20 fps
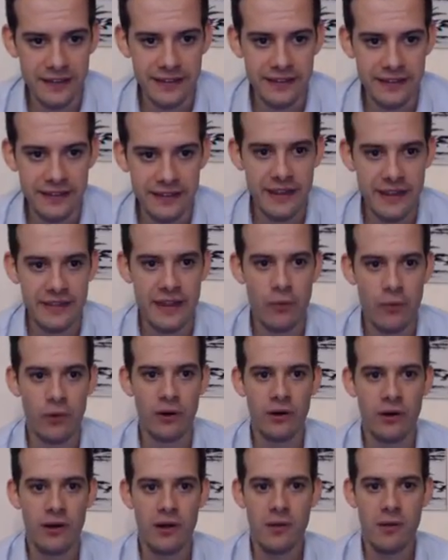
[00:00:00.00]
that that they
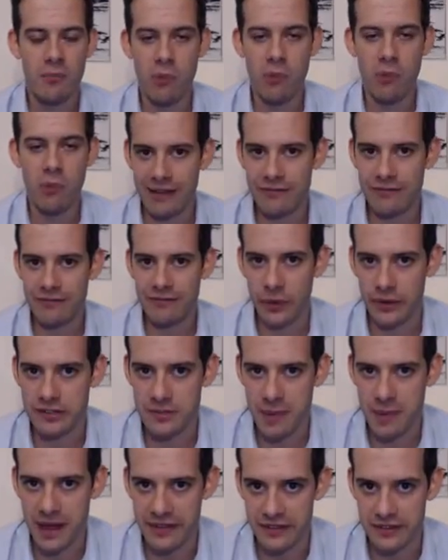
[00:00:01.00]
were more
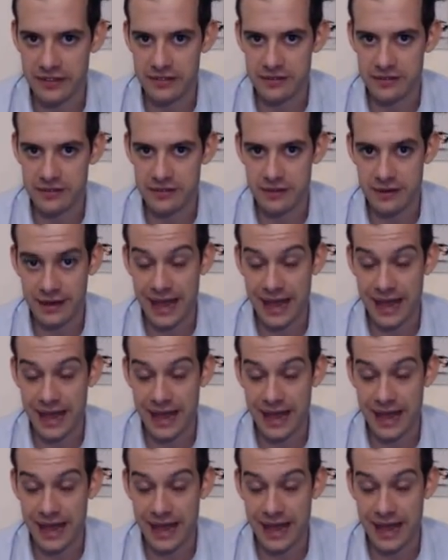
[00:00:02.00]
influenced by this